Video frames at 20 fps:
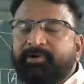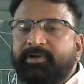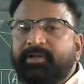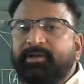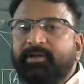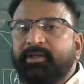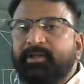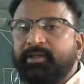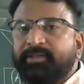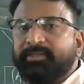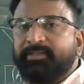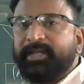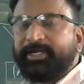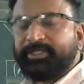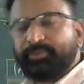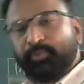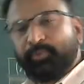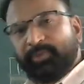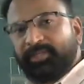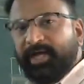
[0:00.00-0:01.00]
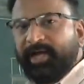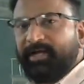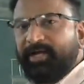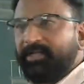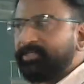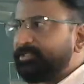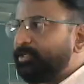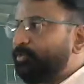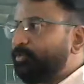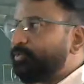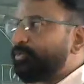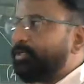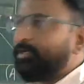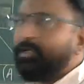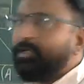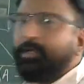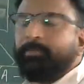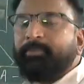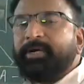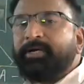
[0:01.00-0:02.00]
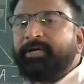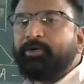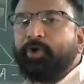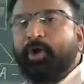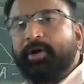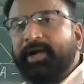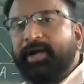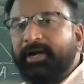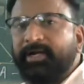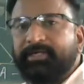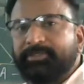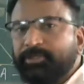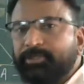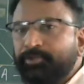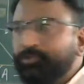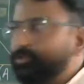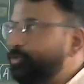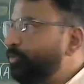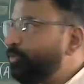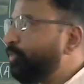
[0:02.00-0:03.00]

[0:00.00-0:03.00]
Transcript: written, that is for the ideal solution. But non-ideal solution